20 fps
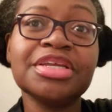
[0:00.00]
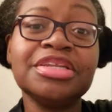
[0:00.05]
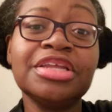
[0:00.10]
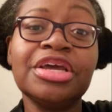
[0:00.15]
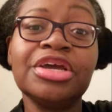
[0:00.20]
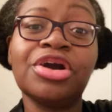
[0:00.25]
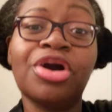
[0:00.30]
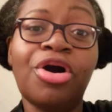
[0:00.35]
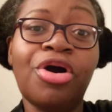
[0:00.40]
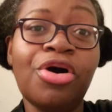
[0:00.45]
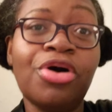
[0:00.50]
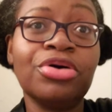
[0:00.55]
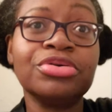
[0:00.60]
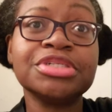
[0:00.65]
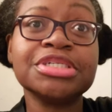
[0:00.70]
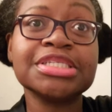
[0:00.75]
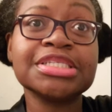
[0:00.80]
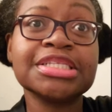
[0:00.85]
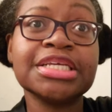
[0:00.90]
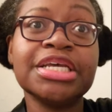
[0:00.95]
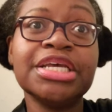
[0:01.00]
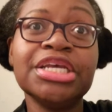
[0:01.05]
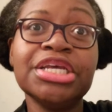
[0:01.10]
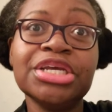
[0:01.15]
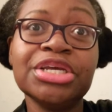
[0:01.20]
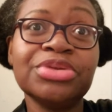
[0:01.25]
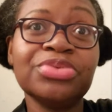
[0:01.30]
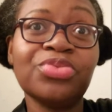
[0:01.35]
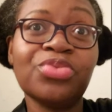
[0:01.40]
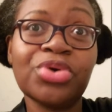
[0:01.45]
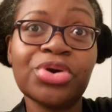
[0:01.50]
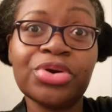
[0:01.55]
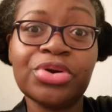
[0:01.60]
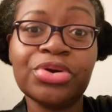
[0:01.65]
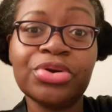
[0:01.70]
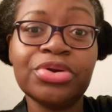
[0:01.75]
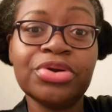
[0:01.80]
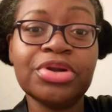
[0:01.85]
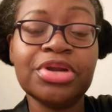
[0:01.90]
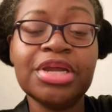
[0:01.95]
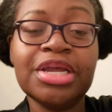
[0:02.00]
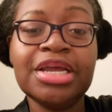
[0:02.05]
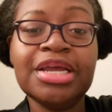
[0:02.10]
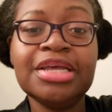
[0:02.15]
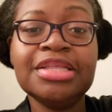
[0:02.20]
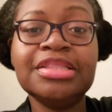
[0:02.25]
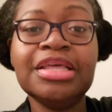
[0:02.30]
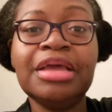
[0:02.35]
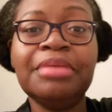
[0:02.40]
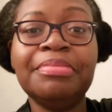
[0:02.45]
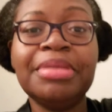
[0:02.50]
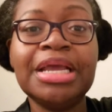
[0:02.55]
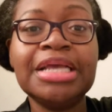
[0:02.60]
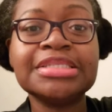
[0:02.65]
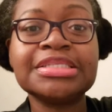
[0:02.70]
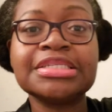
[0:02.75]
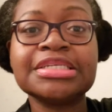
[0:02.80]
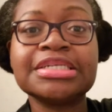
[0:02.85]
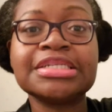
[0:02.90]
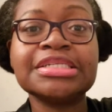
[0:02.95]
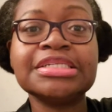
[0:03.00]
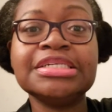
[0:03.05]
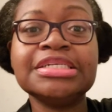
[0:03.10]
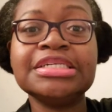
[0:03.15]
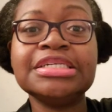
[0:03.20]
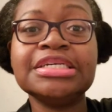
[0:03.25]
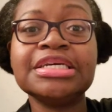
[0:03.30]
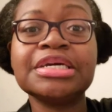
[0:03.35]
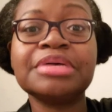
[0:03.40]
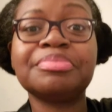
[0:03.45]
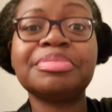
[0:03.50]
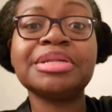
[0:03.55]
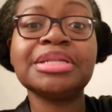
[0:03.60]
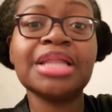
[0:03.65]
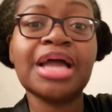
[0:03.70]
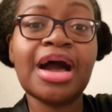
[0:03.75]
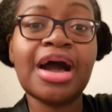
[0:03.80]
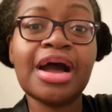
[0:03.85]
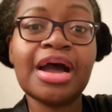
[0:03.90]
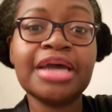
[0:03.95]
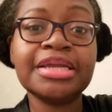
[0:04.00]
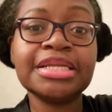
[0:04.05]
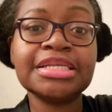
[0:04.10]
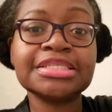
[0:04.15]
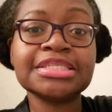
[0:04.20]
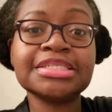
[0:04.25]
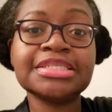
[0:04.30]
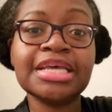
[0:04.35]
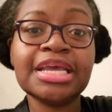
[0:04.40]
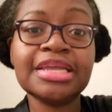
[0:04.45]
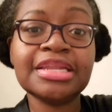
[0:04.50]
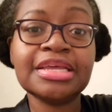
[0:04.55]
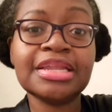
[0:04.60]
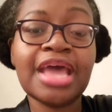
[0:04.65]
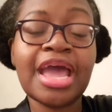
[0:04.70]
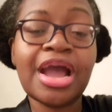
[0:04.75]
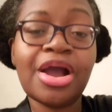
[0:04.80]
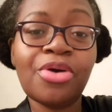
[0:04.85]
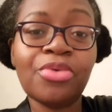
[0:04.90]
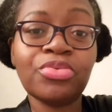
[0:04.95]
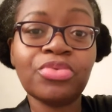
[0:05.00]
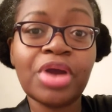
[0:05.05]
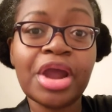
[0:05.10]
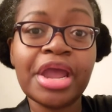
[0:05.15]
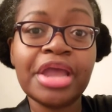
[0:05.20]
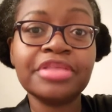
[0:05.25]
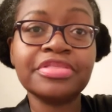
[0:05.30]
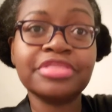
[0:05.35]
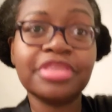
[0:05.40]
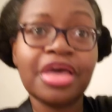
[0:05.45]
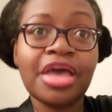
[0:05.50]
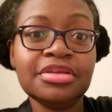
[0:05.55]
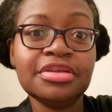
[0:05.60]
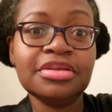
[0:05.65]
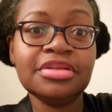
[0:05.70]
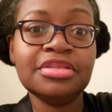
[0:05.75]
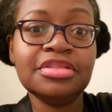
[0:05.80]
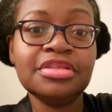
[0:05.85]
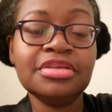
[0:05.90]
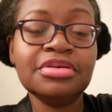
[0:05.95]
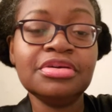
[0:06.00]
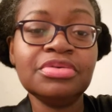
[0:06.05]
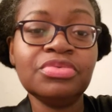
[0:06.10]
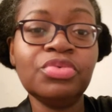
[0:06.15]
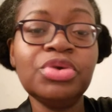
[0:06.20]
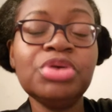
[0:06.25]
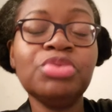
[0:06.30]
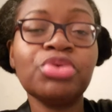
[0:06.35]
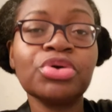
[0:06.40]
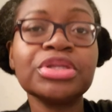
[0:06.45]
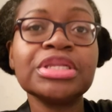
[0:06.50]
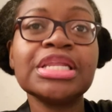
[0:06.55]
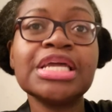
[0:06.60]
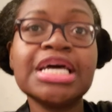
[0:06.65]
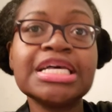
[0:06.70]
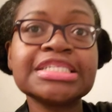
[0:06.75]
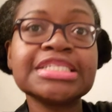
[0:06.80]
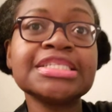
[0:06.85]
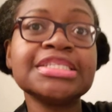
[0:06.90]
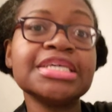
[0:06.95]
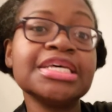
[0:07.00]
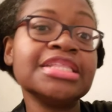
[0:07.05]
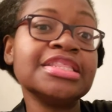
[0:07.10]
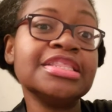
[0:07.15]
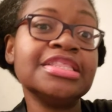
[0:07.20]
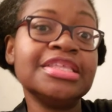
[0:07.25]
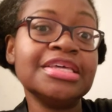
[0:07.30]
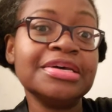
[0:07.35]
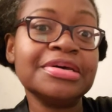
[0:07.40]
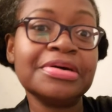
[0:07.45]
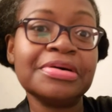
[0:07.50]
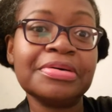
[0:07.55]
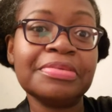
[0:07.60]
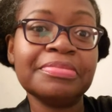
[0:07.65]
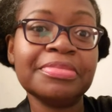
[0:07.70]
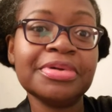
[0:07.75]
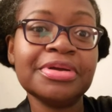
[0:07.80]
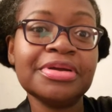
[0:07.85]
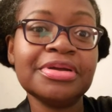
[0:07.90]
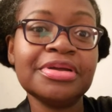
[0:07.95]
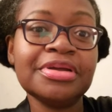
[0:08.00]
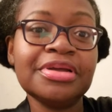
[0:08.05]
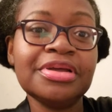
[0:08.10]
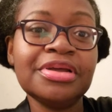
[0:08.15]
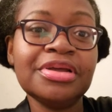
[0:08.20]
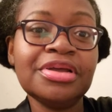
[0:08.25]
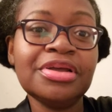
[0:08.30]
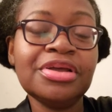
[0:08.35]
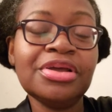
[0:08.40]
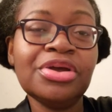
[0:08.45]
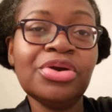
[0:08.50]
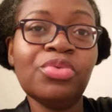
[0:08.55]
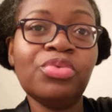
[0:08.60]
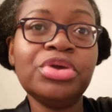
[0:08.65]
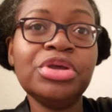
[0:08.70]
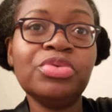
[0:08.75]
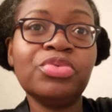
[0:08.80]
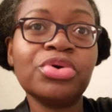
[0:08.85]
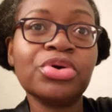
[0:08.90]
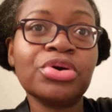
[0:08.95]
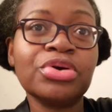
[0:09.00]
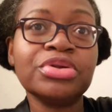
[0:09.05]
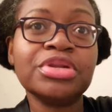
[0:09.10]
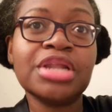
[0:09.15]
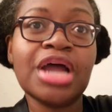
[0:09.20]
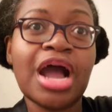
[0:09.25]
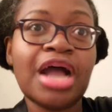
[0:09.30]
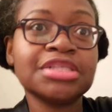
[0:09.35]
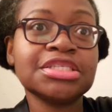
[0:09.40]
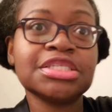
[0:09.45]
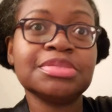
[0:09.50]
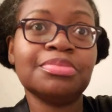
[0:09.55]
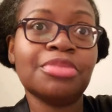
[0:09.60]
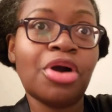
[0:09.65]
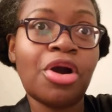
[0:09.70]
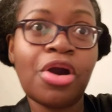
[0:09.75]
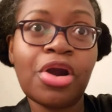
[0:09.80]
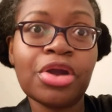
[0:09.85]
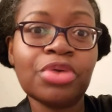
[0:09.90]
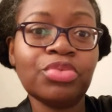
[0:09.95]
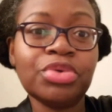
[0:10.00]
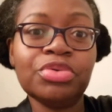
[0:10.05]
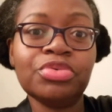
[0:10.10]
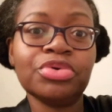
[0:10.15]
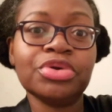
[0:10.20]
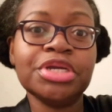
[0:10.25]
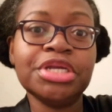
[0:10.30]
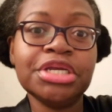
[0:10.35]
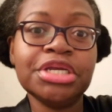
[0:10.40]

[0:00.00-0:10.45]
They called us the N-word. They basically implied and stated outright that we were less than them. We were not smart. We were